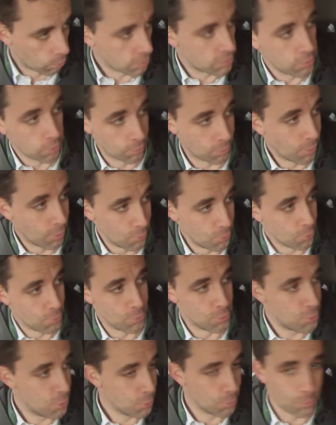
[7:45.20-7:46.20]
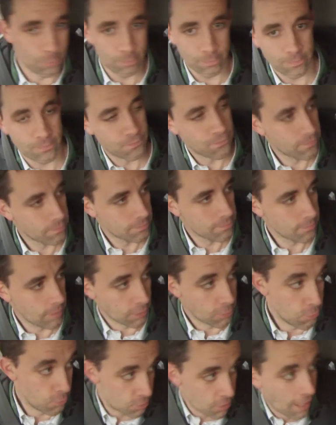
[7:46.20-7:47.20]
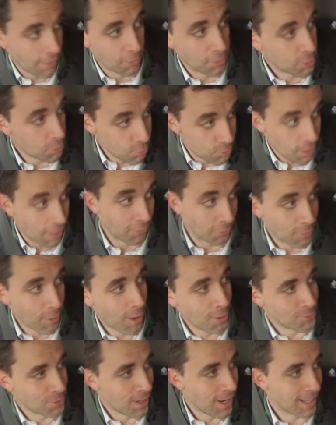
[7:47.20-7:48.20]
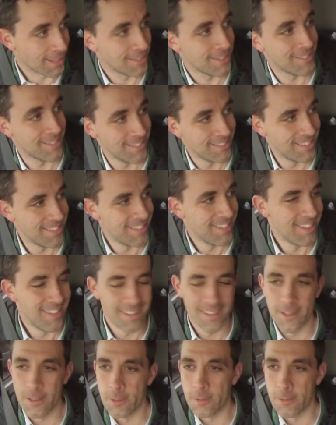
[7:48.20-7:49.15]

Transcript: we're still going to do the shoe. Like you signed, oh. you signed the contract. Oh, okay, got